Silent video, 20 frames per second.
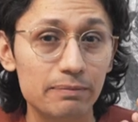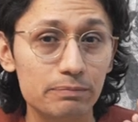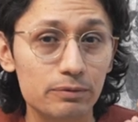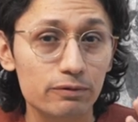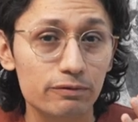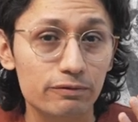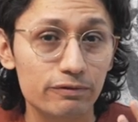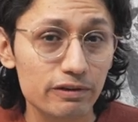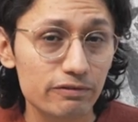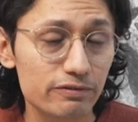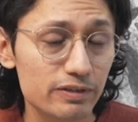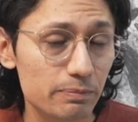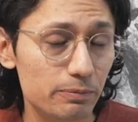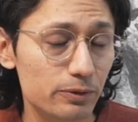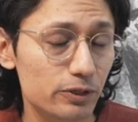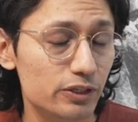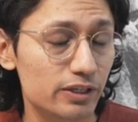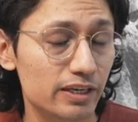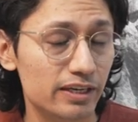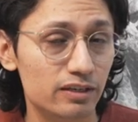up to
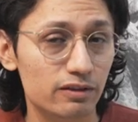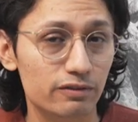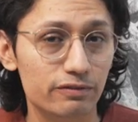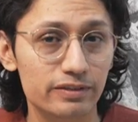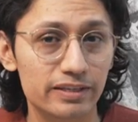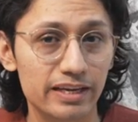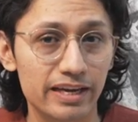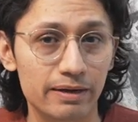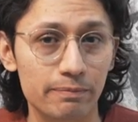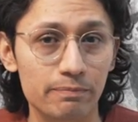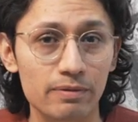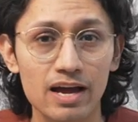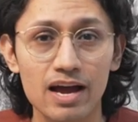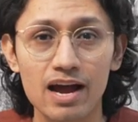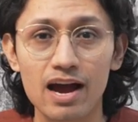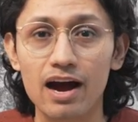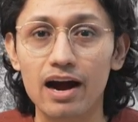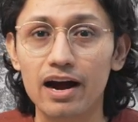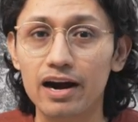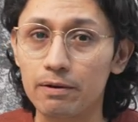50% of them
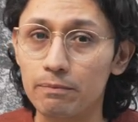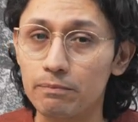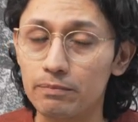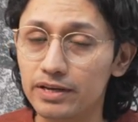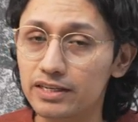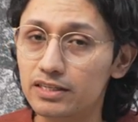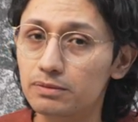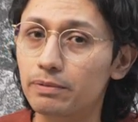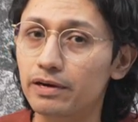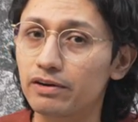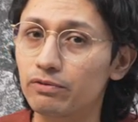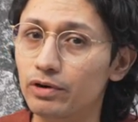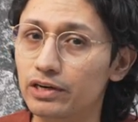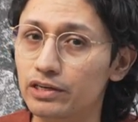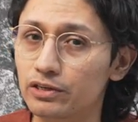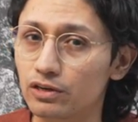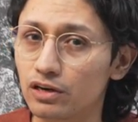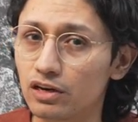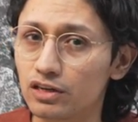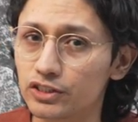are missed by
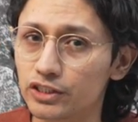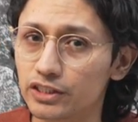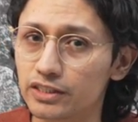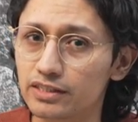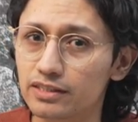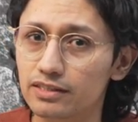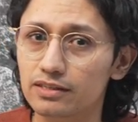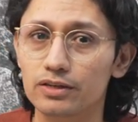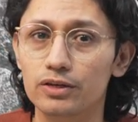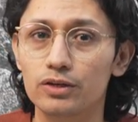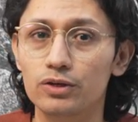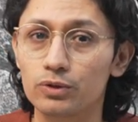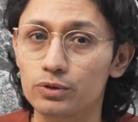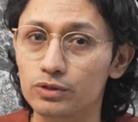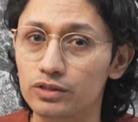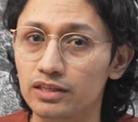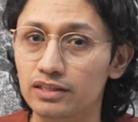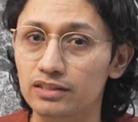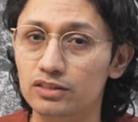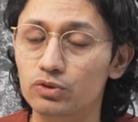radiologists
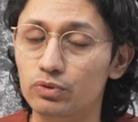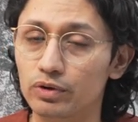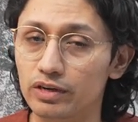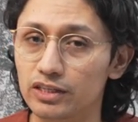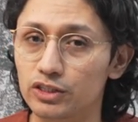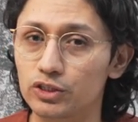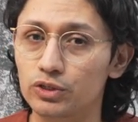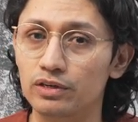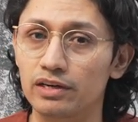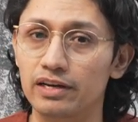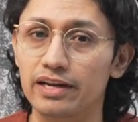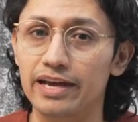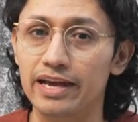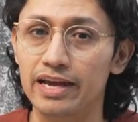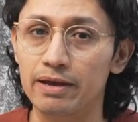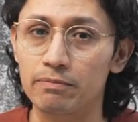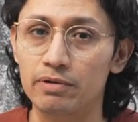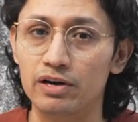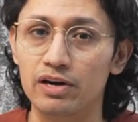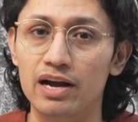using traditional
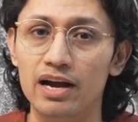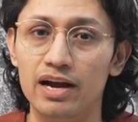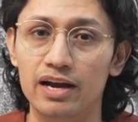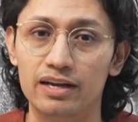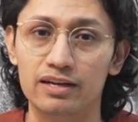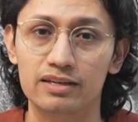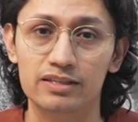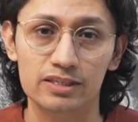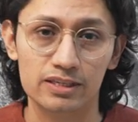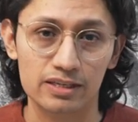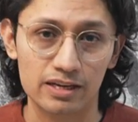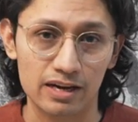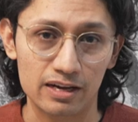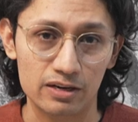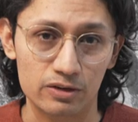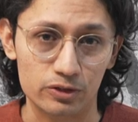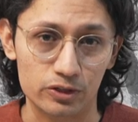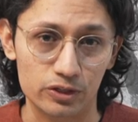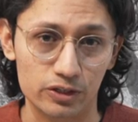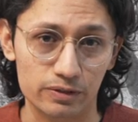MRI
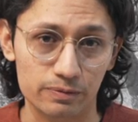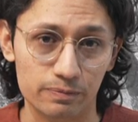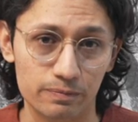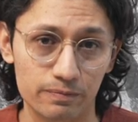scanners.